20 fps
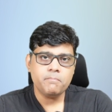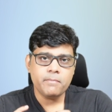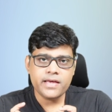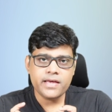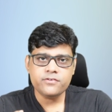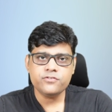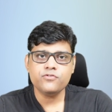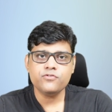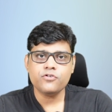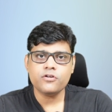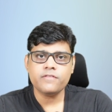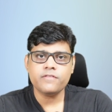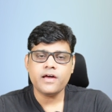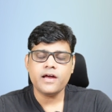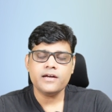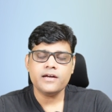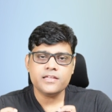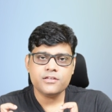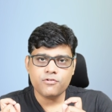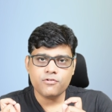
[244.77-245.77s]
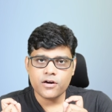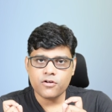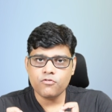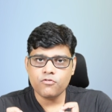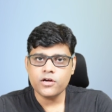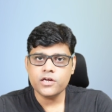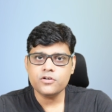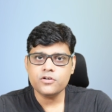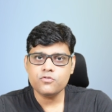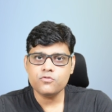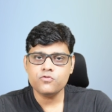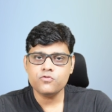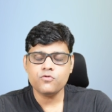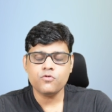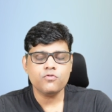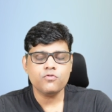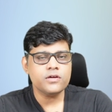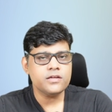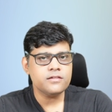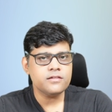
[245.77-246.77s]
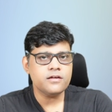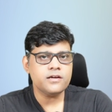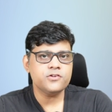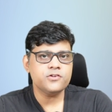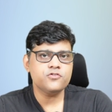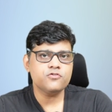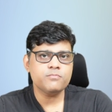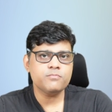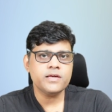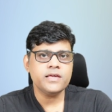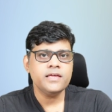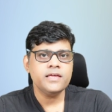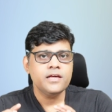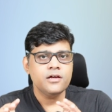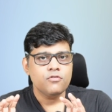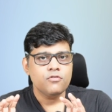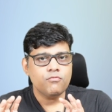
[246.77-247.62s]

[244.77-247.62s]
make sure that you are going to show in the resume